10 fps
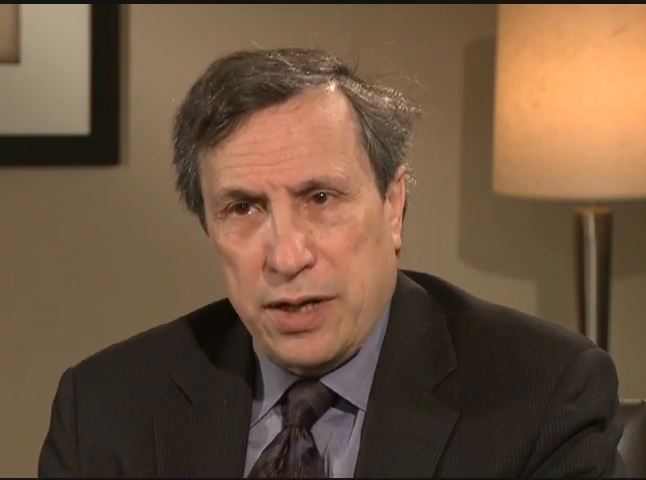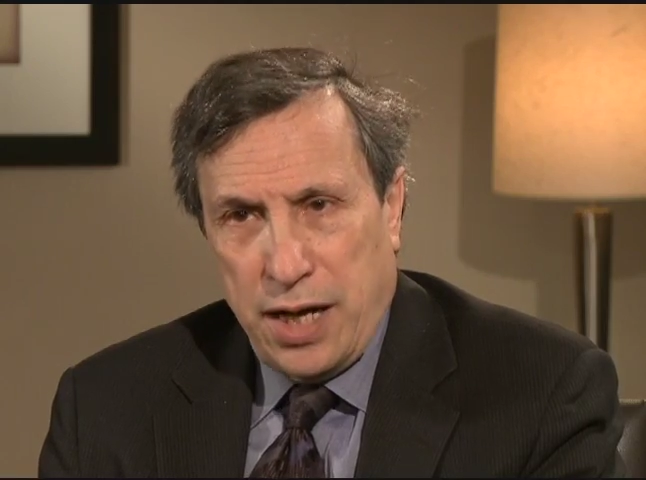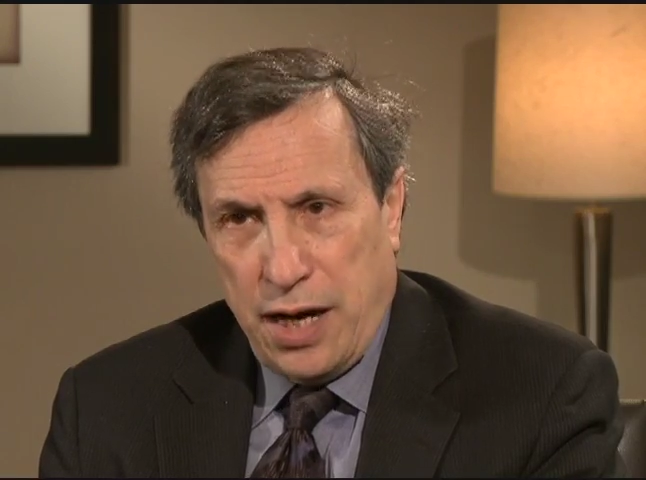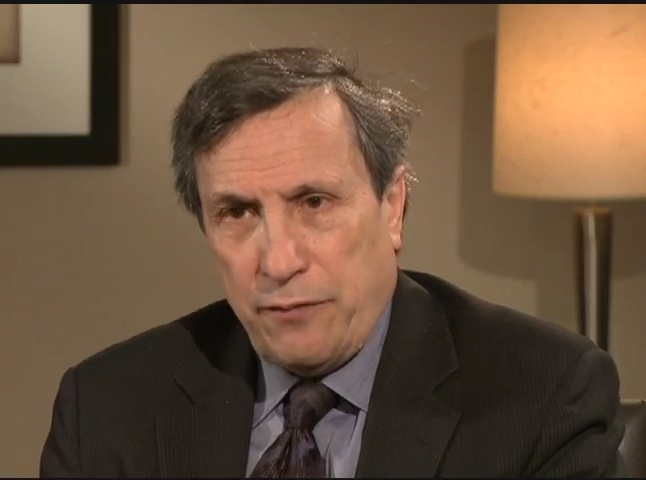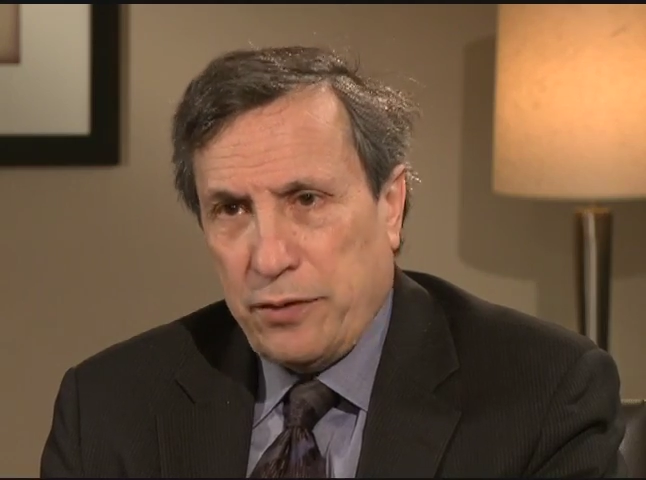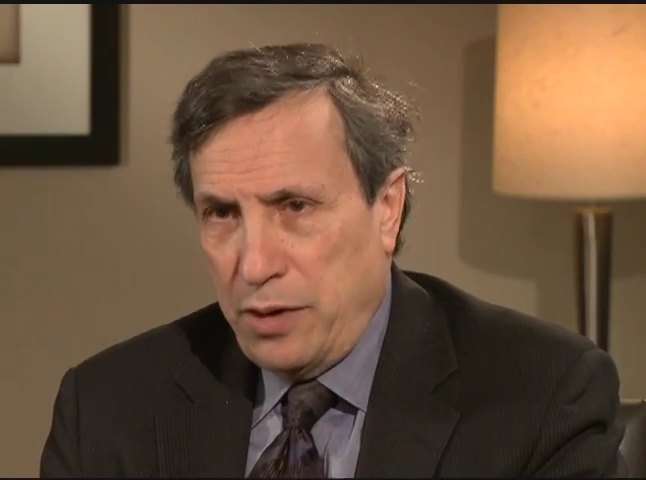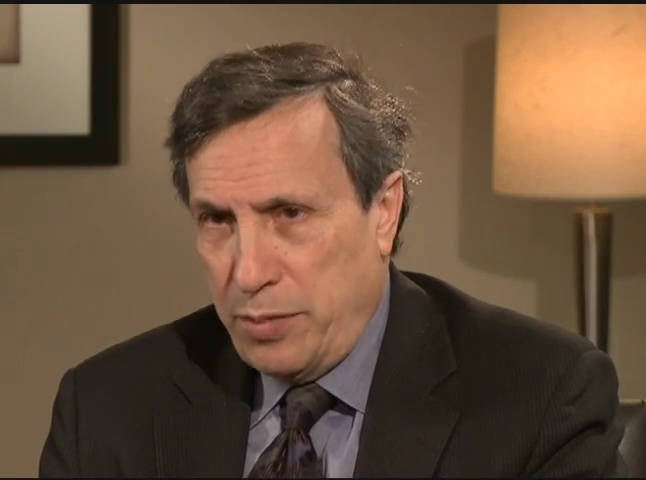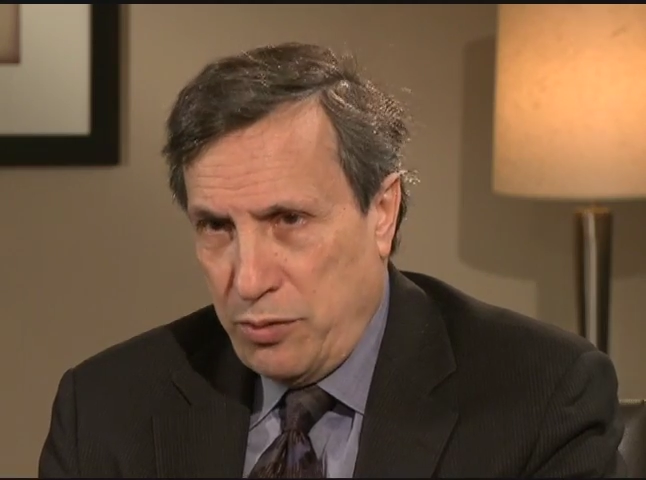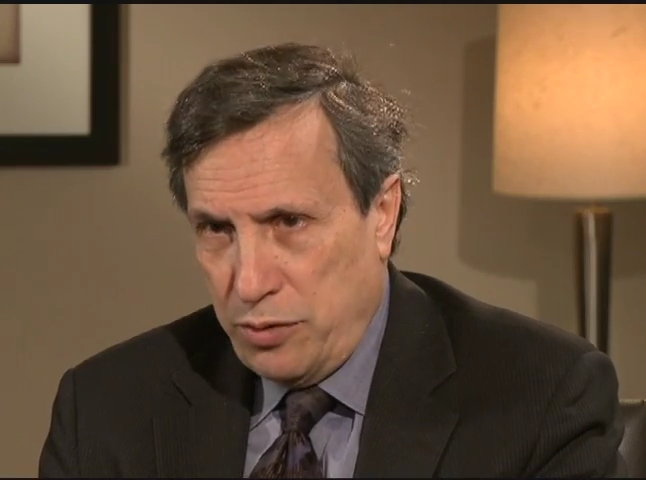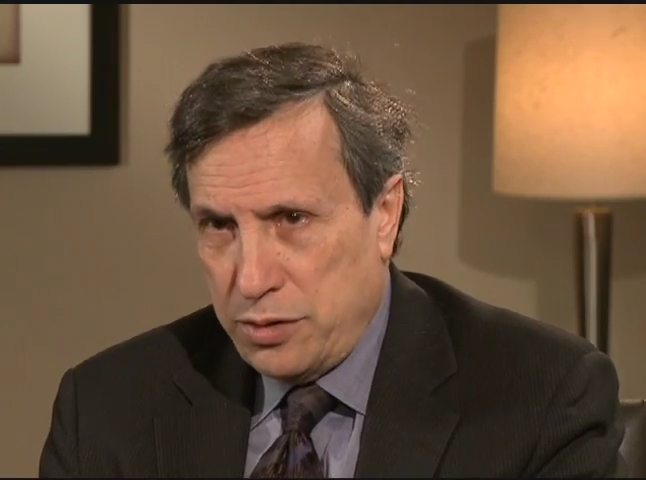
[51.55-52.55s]
carefully
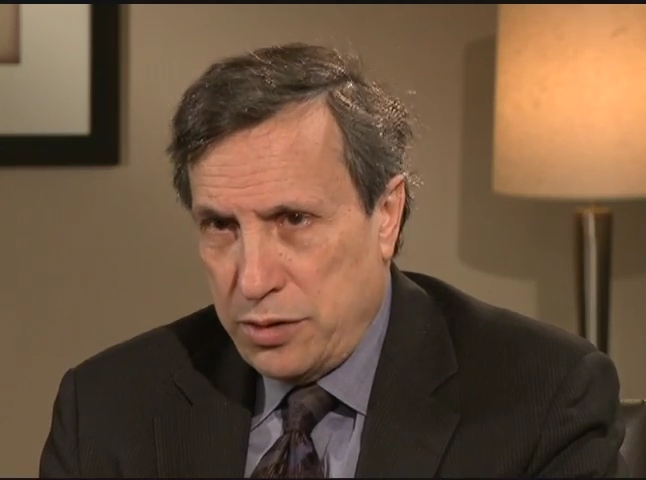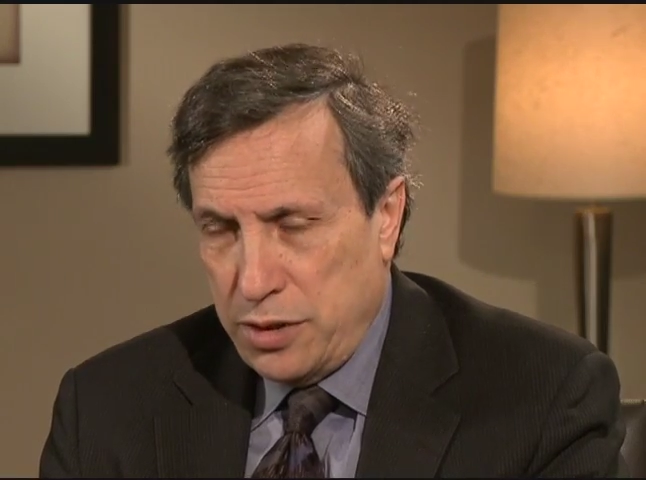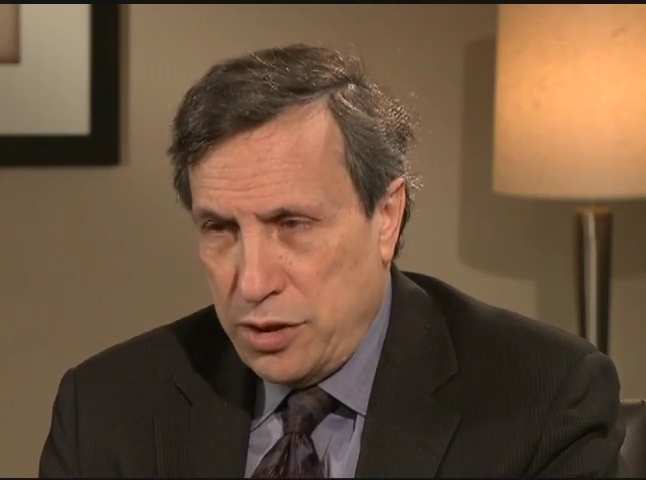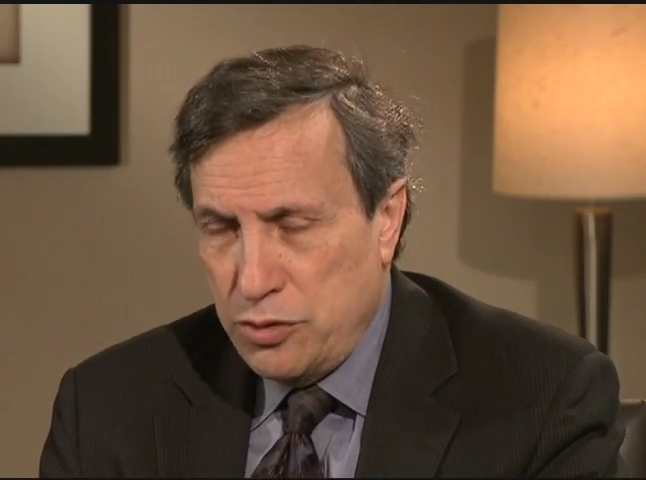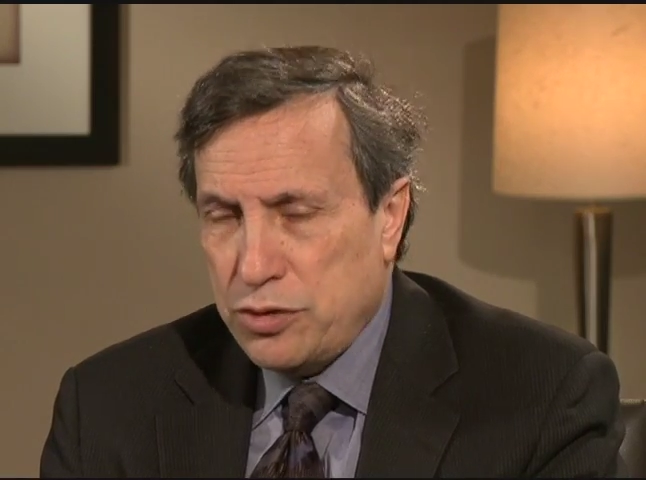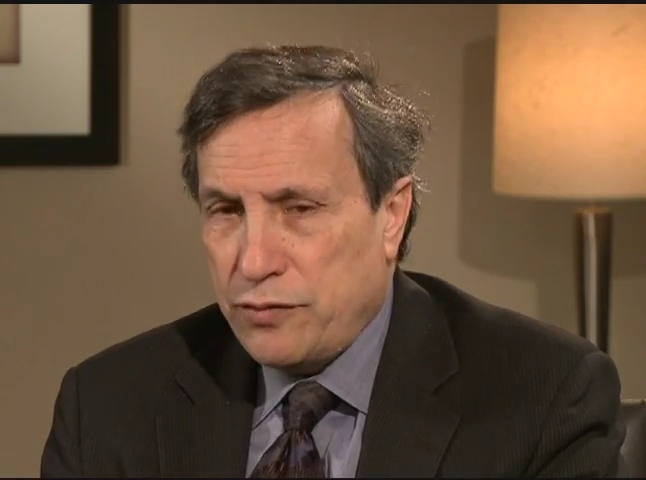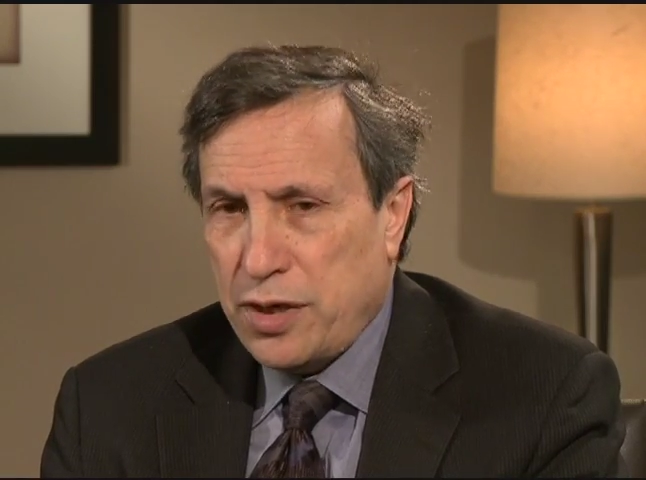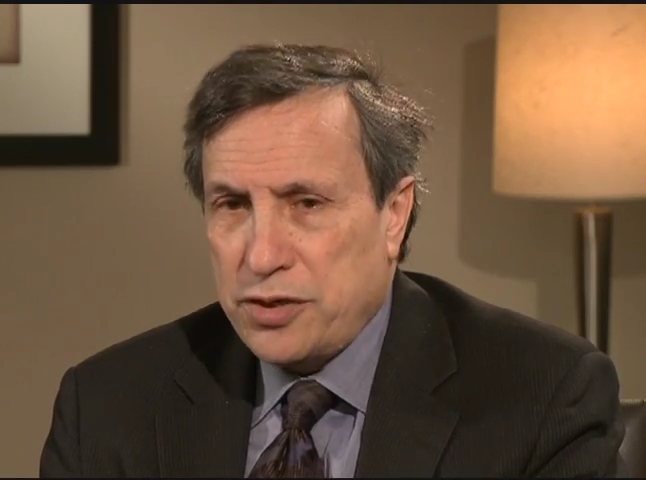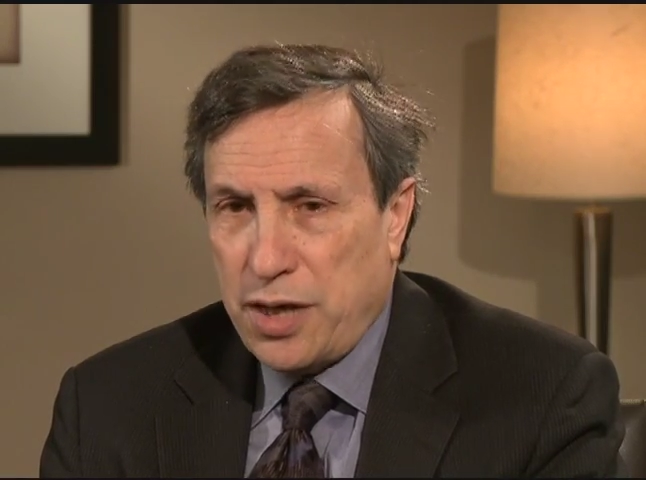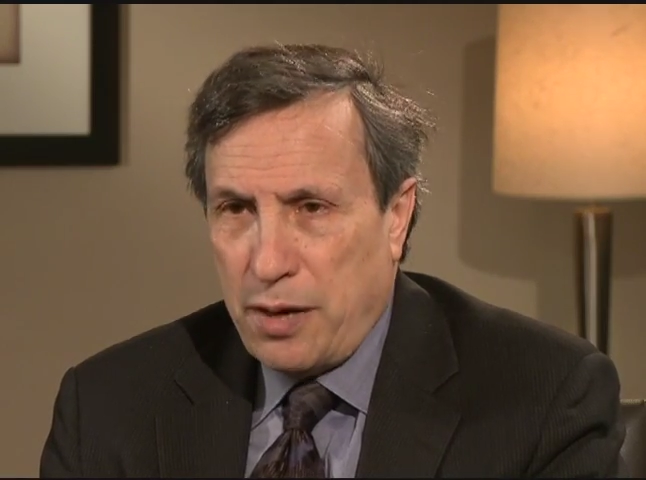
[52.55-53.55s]
because the use of
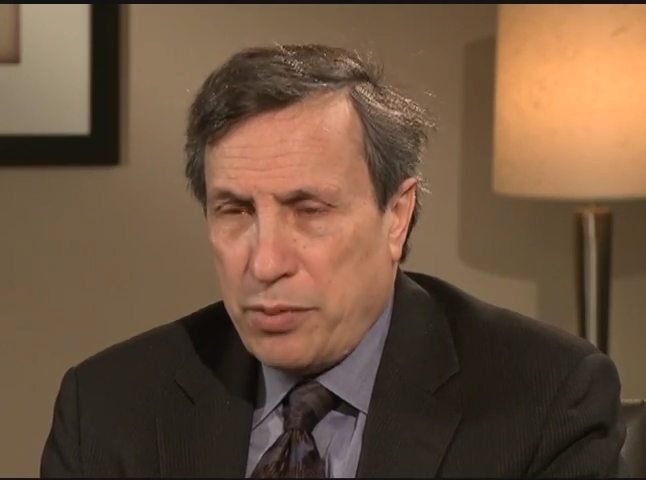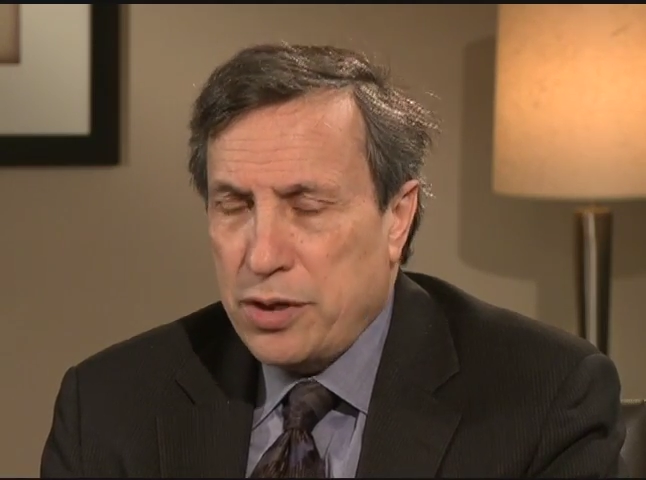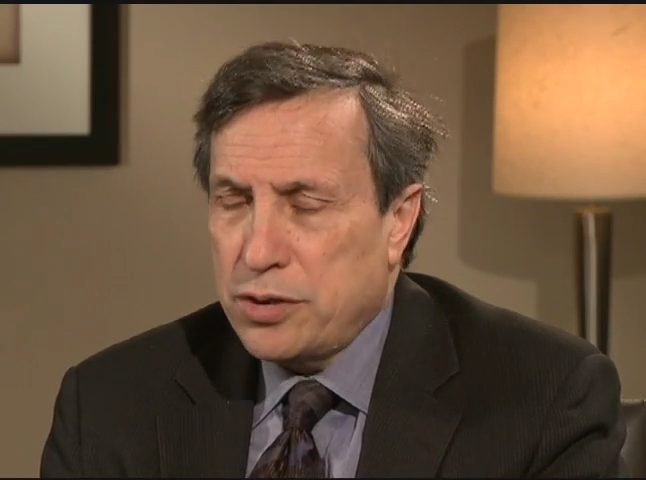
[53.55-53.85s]
Tysabri